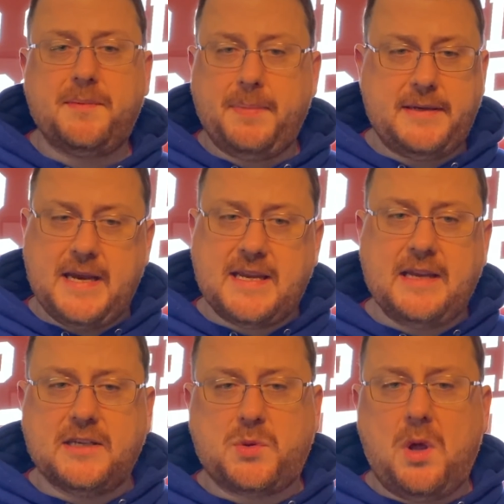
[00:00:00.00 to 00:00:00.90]

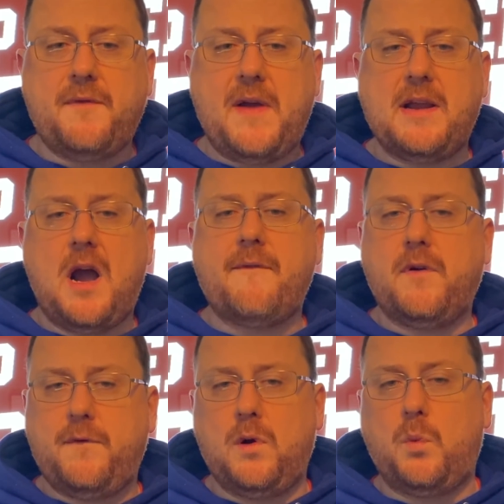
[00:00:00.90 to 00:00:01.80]
taking his qualifying offer
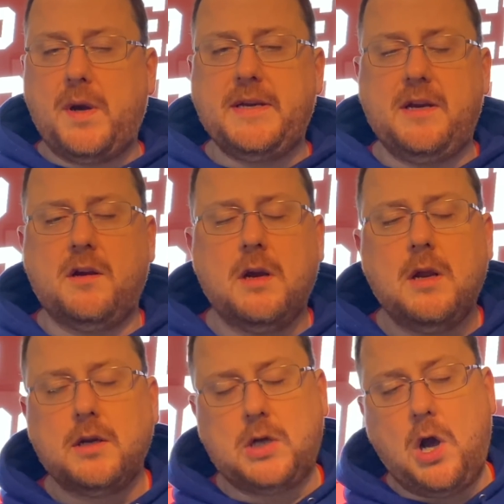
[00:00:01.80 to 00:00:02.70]
for a one-year
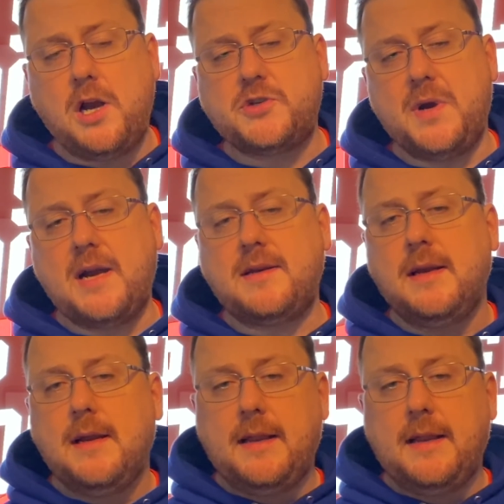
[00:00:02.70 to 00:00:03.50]
contract.